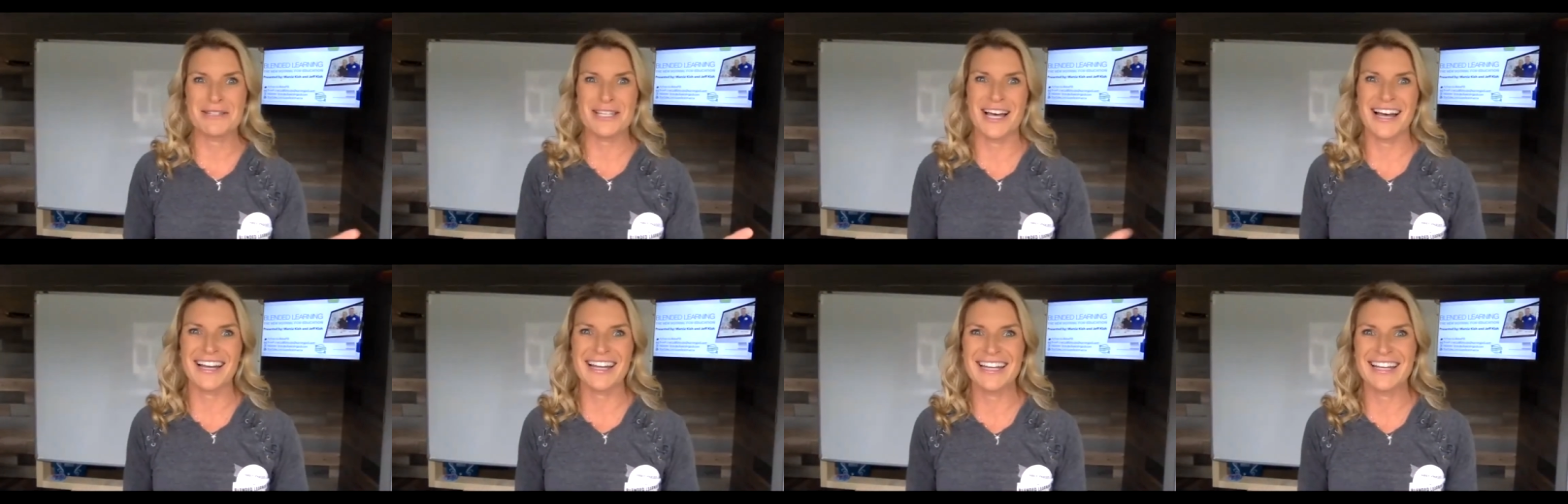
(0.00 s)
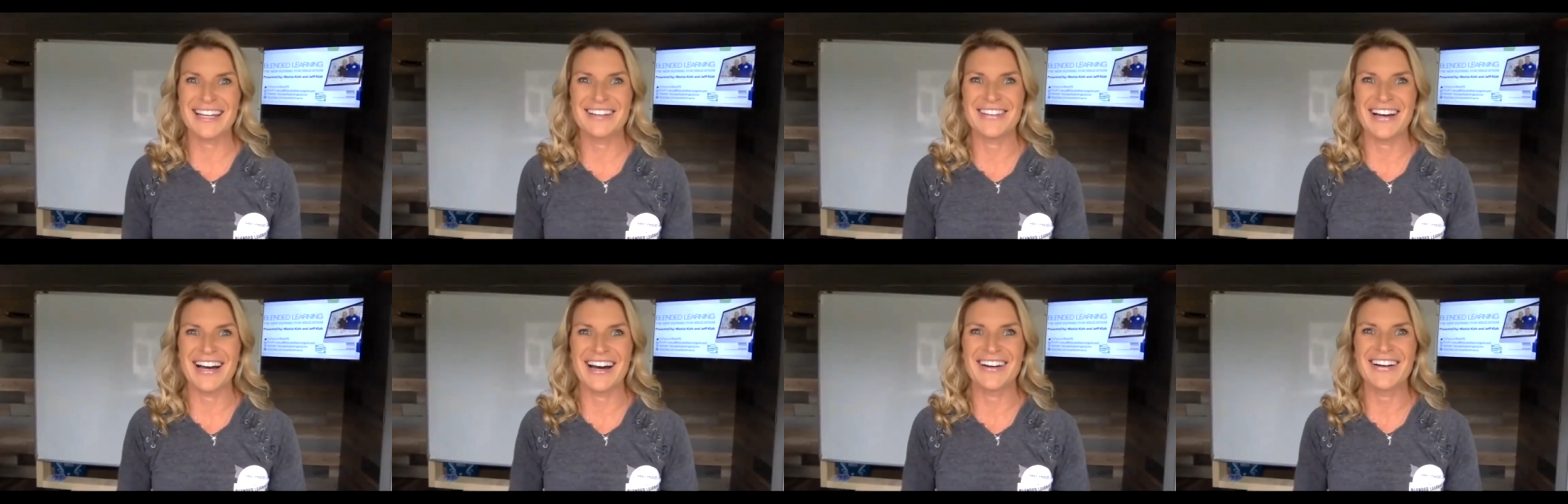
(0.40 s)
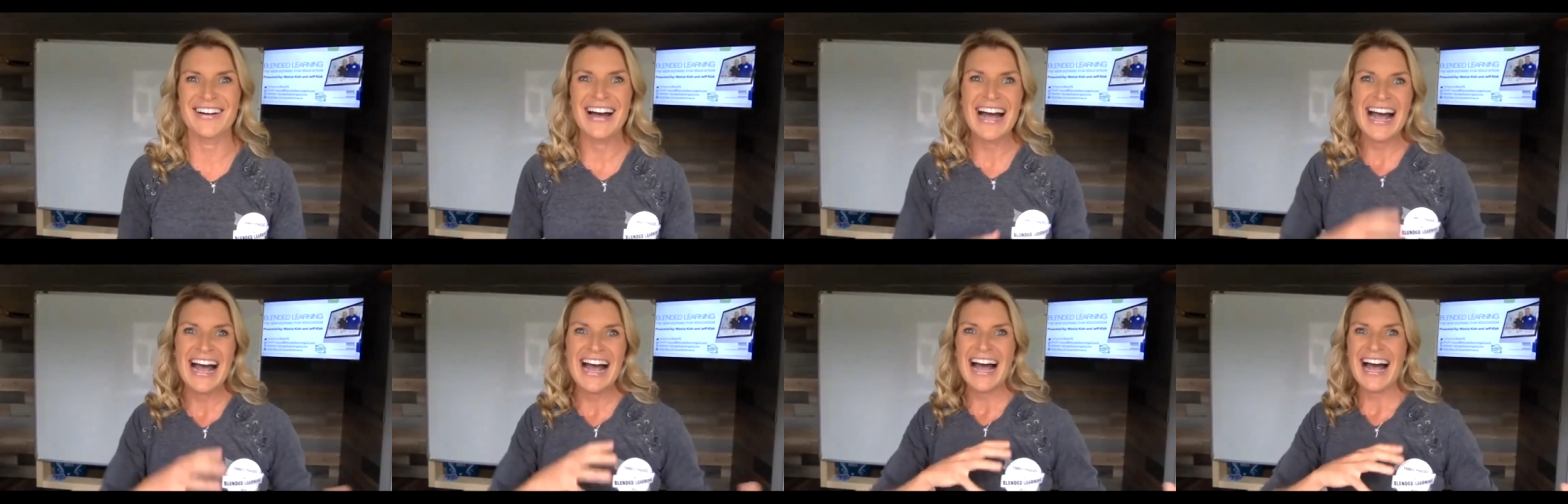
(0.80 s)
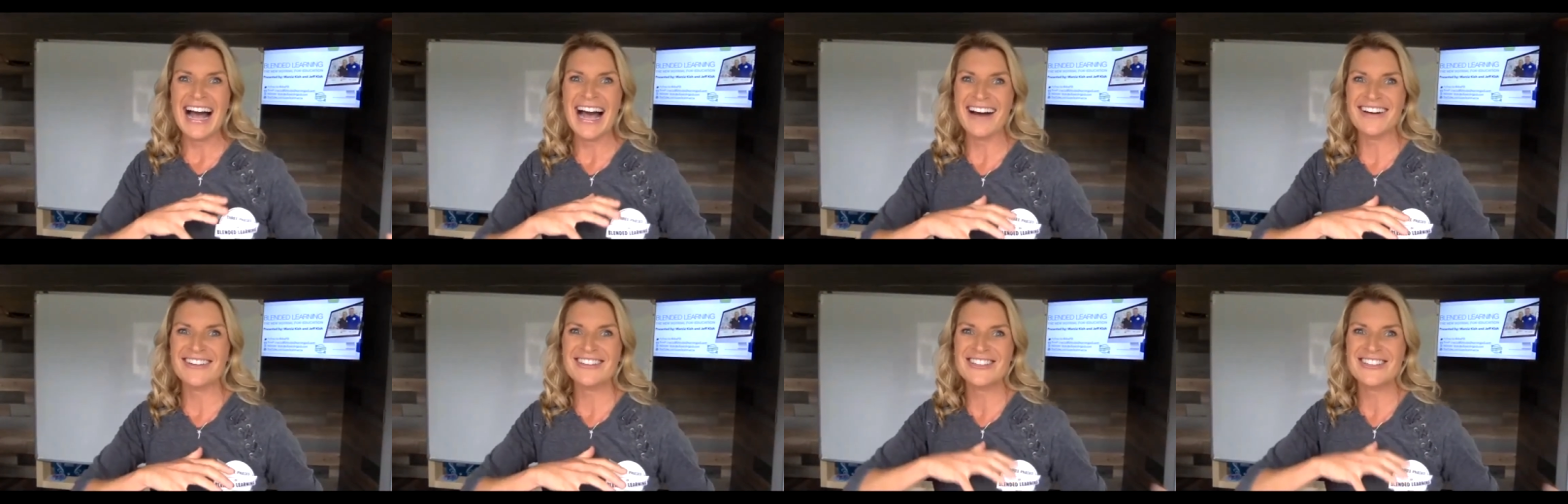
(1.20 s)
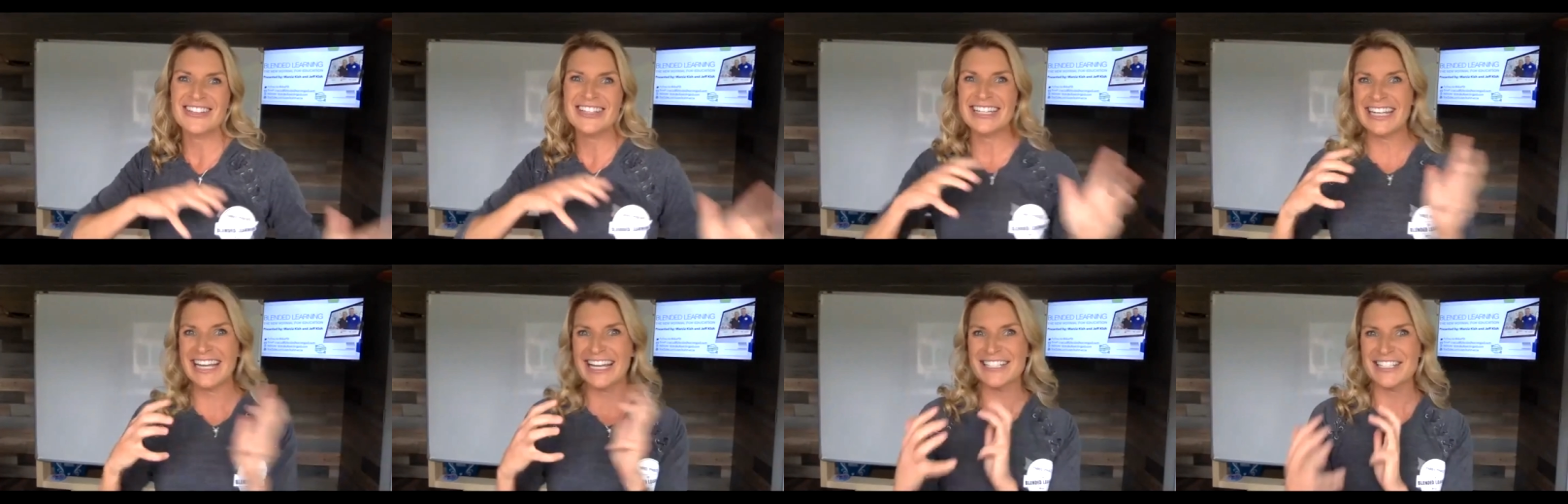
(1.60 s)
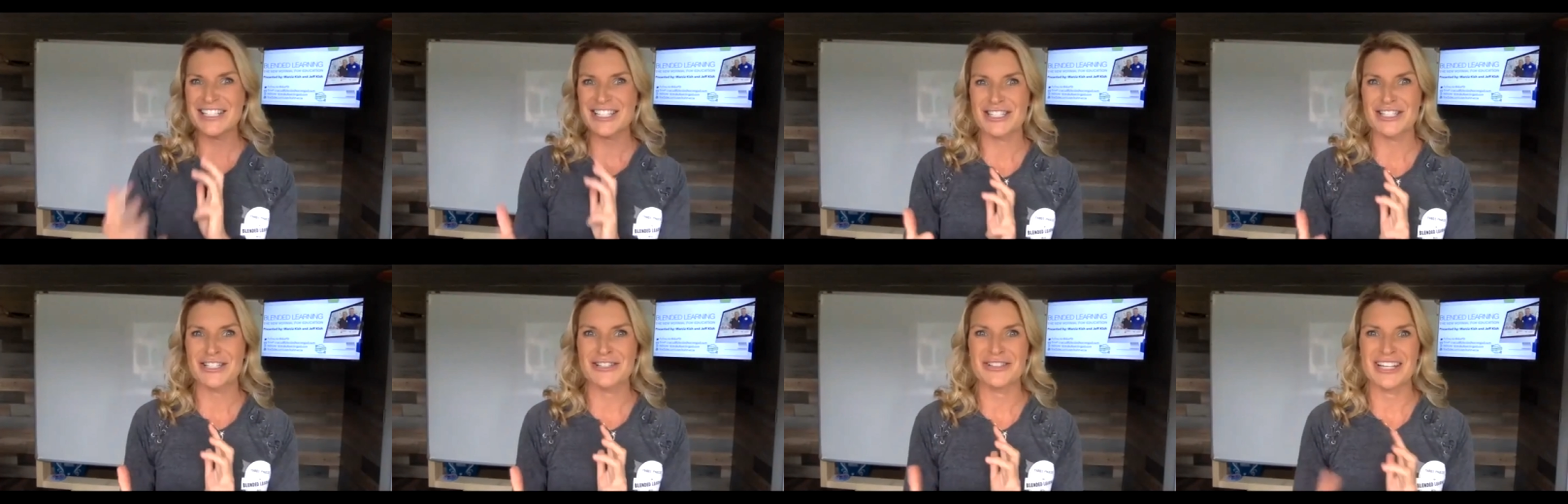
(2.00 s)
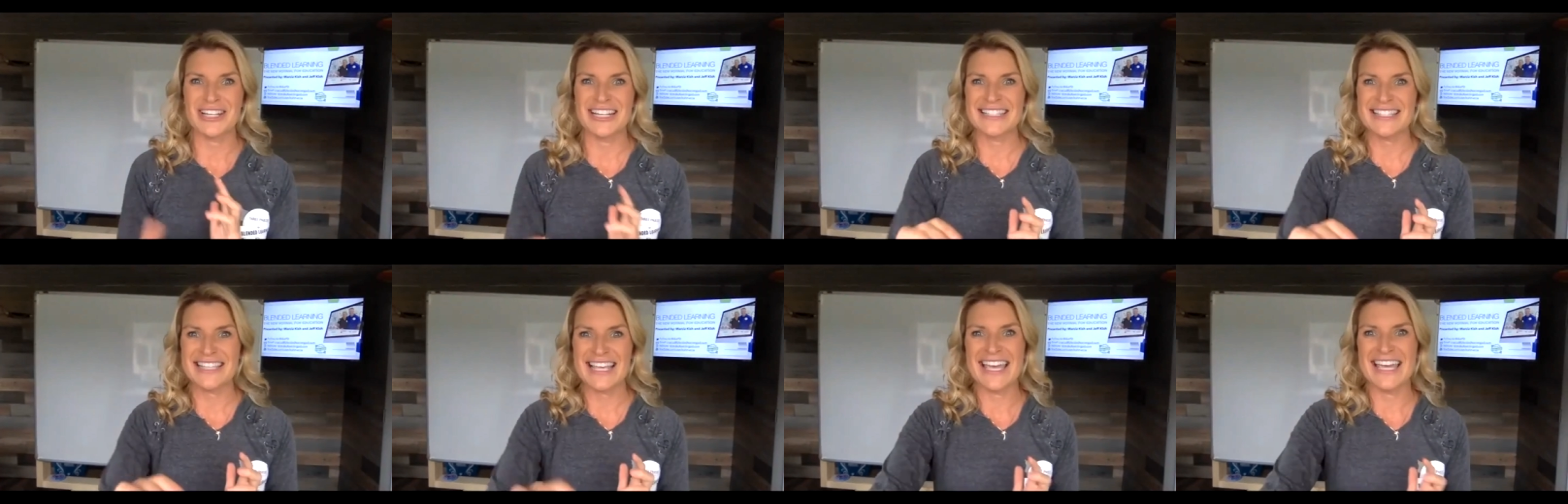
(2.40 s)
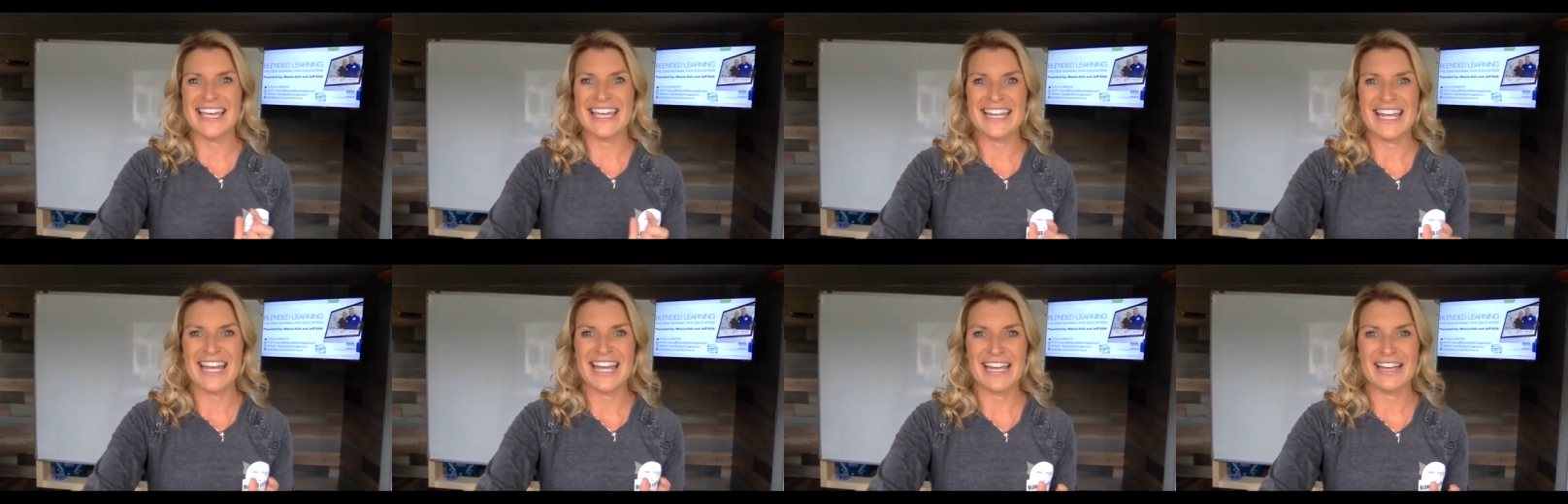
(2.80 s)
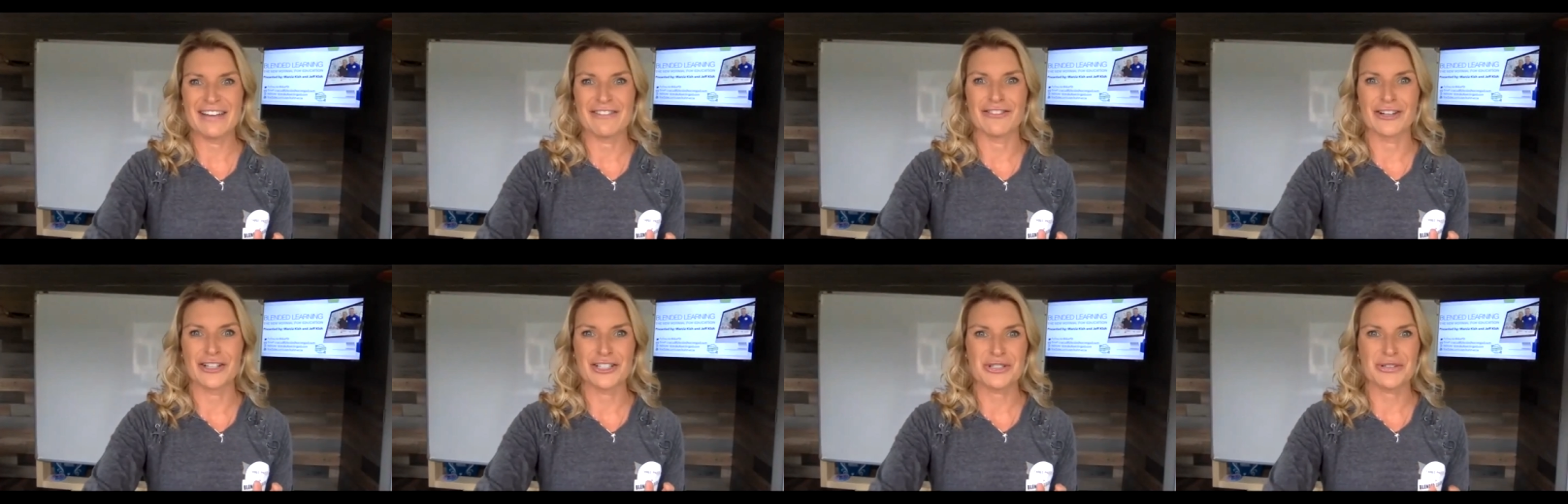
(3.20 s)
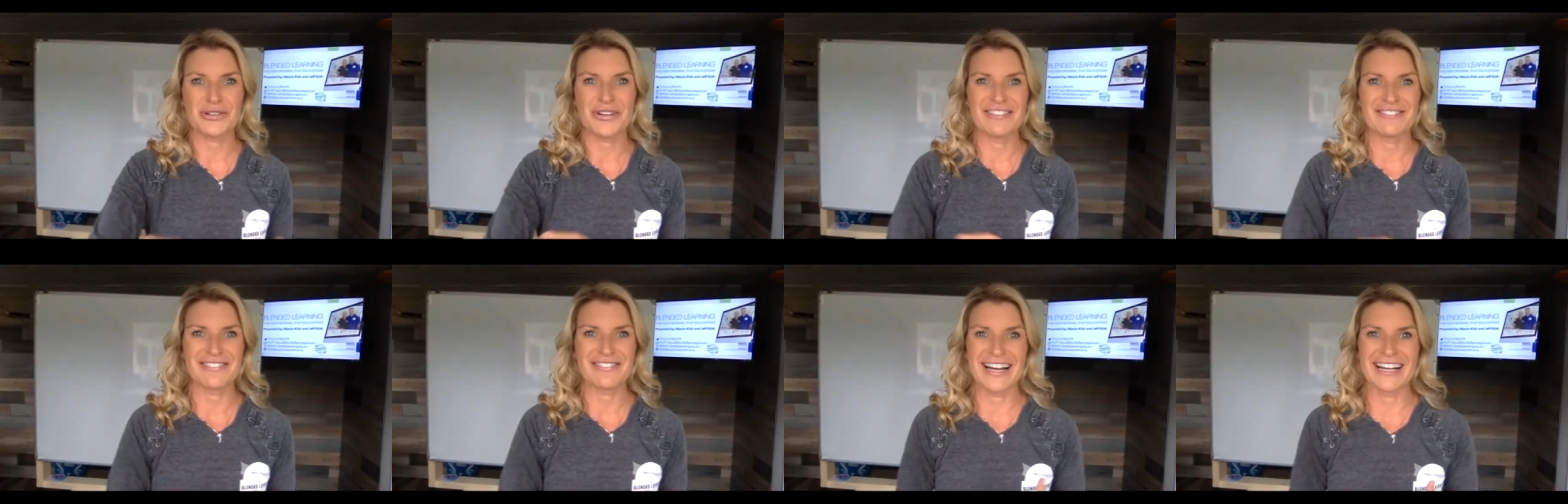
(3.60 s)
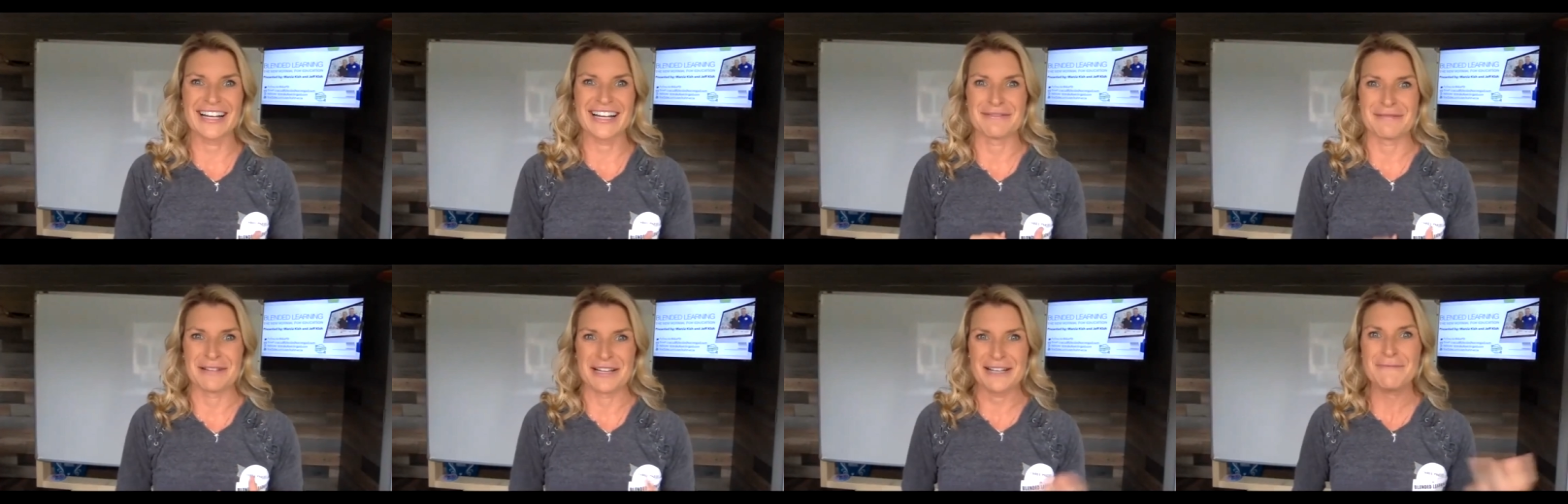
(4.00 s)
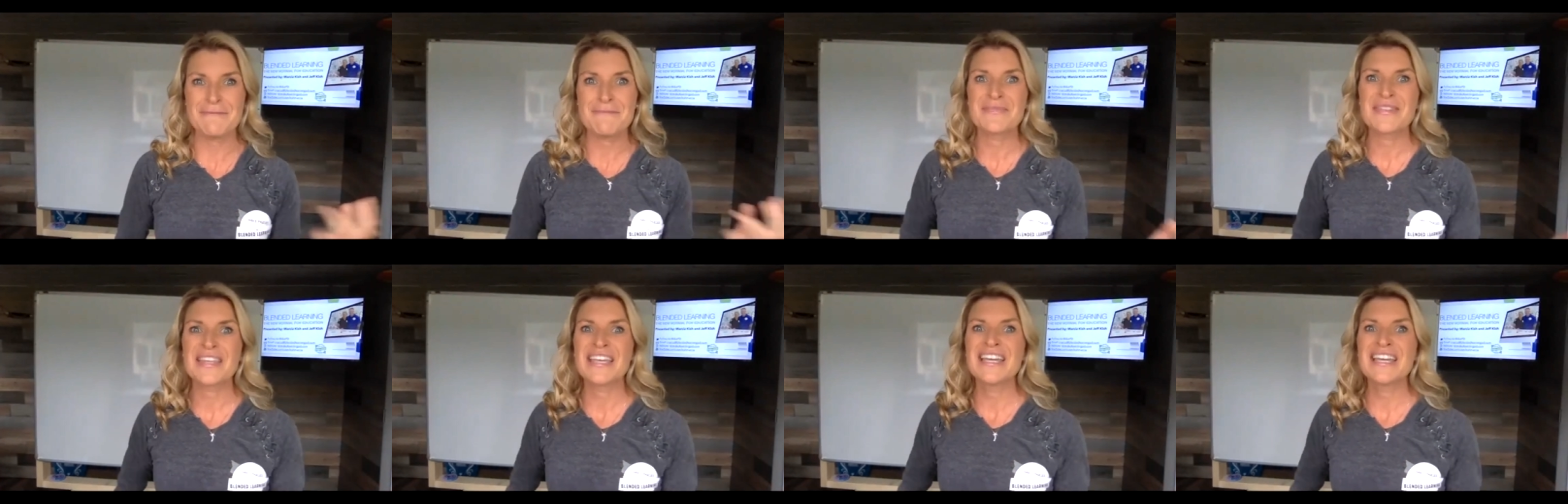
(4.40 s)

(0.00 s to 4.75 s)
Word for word: talking about how to engage students in a virtual environment.